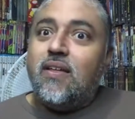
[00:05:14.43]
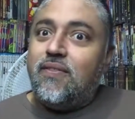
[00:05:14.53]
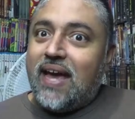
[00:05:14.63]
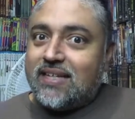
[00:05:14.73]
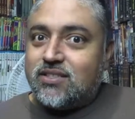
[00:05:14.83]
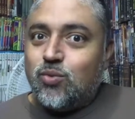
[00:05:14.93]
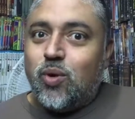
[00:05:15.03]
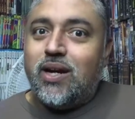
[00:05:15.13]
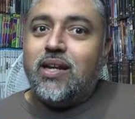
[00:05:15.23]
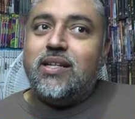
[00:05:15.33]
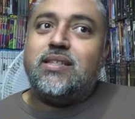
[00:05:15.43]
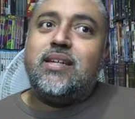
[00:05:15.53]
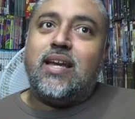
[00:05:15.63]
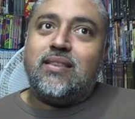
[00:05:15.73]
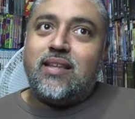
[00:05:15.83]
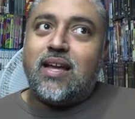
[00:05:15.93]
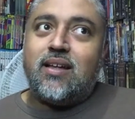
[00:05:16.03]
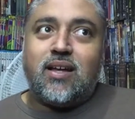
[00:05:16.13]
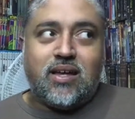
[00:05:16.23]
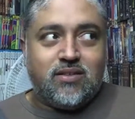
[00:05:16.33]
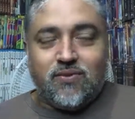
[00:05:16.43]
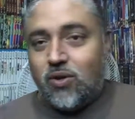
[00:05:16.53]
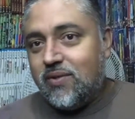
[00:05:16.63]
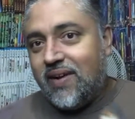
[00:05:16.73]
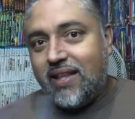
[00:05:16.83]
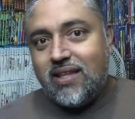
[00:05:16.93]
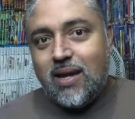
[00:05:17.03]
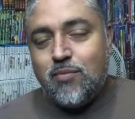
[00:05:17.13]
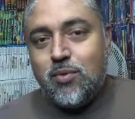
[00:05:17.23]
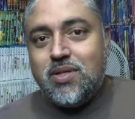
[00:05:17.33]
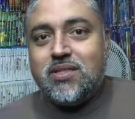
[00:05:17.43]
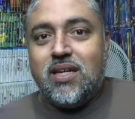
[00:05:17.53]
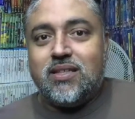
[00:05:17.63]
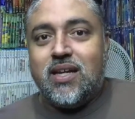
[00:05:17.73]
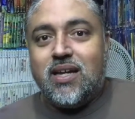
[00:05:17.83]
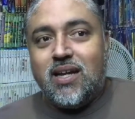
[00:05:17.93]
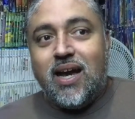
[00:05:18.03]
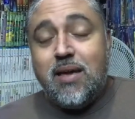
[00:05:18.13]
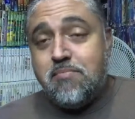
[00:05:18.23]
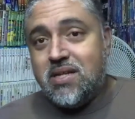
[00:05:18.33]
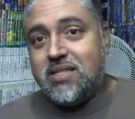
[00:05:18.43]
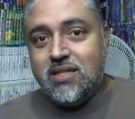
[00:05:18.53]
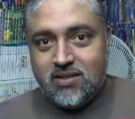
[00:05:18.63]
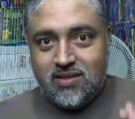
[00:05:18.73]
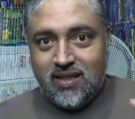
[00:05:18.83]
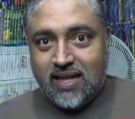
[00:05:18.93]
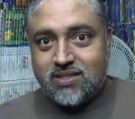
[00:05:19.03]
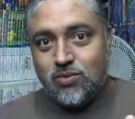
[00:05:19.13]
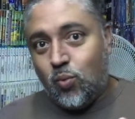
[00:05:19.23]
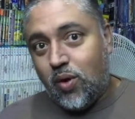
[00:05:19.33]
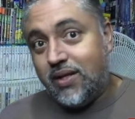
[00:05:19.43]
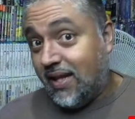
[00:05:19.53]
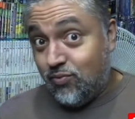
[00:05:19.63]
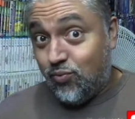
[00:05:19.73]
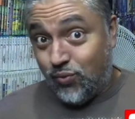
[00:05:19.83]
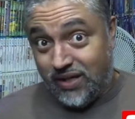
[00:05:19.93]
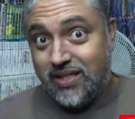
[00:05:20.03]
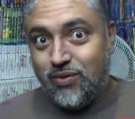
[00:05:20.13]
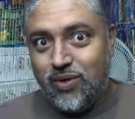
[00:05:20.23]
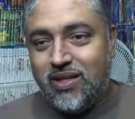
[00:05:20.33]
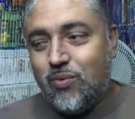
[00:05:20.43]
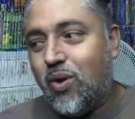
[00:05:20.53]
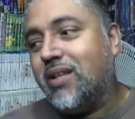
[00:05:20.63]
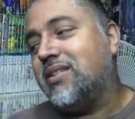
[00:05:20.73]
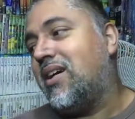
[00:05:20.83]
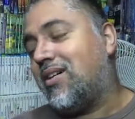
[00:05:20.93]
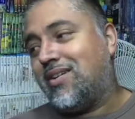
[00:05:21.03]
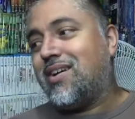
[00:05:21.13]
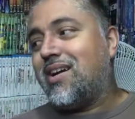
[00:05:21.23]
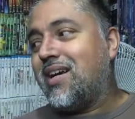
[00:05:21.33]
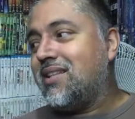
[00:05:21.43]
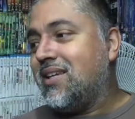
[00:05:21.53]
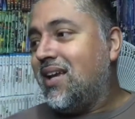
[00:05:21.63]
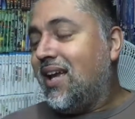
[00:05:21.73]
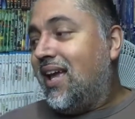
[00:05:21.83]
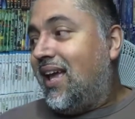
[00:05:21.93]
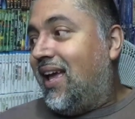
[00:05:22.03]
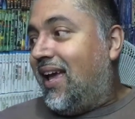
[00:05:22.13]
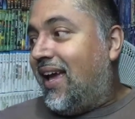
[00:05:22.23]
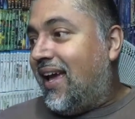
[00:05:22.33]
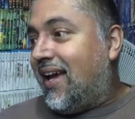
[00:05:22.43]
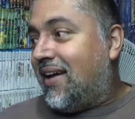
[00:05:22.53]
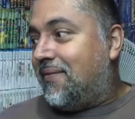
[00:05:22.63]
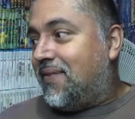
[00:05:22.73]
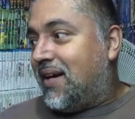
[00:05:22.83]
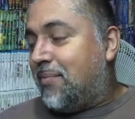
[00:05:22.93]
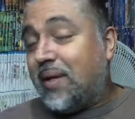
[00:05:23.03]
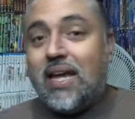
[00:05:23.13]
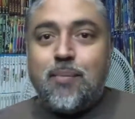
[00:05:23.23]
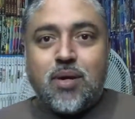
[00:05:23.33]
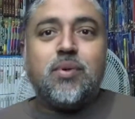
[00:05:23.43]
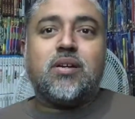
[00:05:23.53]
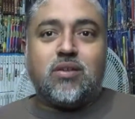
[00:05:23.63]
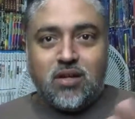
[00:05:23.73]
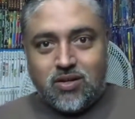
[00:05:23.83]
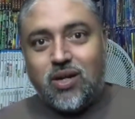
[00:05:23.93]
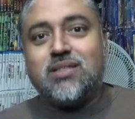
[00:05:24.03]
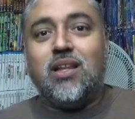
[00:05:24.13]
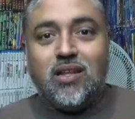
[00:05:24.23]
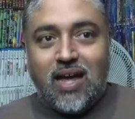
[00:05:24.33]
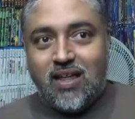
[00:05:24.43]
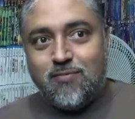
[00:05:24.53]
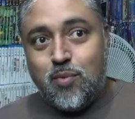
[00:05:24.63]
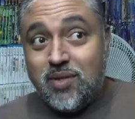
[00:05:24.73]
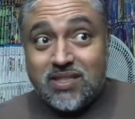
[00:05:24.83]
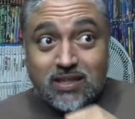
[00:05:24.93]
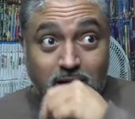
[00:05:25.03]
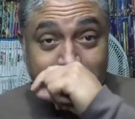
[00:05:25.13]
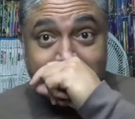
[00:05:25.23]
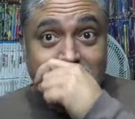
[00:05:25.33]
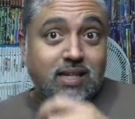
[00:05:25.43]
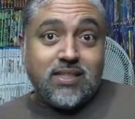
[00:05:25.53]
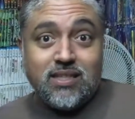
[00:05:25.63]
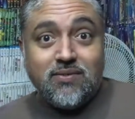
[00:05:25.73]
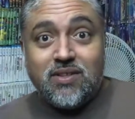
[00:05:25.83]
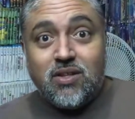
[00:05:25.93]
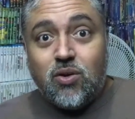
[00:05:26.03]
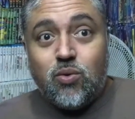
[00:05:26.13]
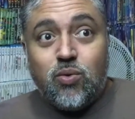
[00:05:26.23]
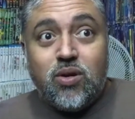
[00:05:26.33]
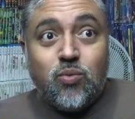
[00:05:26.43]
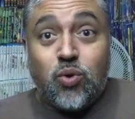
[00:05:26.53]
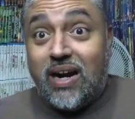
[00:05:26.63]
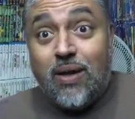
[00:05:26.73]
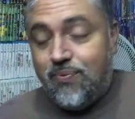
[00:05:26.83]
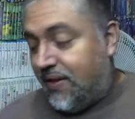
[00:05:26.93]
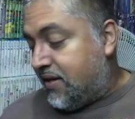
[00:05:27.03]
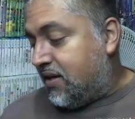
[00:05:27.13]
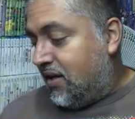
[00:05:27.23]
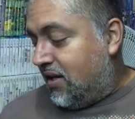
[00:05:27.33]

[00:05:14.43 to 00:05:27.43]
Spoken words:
That's the one I need to get. That out of all the Van Damme movies that I'm missing, that's the one that I really, really want. Hard Target. And but I am coming across a lot of movies that honestly I didn't even know were out there.